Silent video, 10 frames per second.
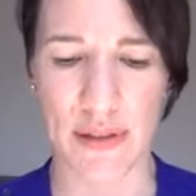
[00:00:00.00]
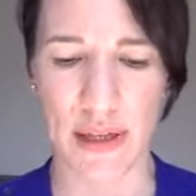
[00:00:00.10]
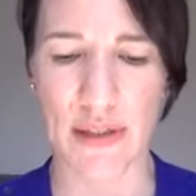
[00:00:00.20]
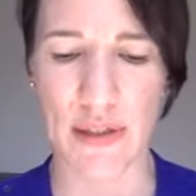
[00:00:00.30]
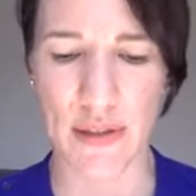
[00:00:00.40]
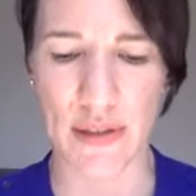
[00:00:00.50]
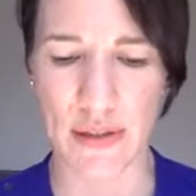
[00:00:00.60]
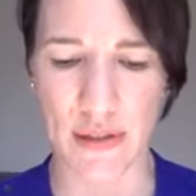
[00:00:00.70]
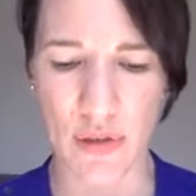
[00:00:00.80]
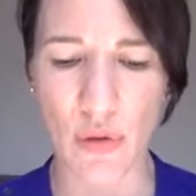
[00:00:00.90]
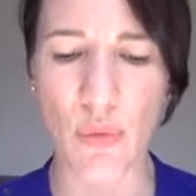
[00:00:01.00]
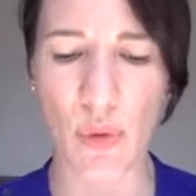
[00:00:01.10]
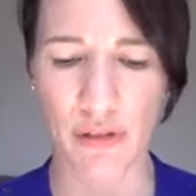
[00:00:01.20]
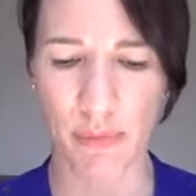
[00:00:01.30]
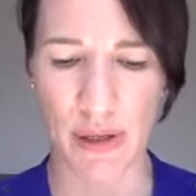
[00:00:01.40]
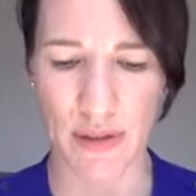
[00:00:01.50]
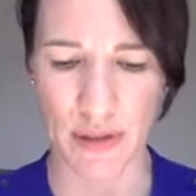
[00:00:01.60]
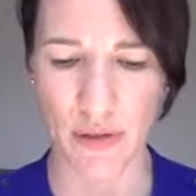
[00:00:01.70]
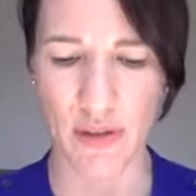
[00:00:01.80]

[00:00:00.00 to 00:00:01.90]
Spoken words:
I saw one of my senior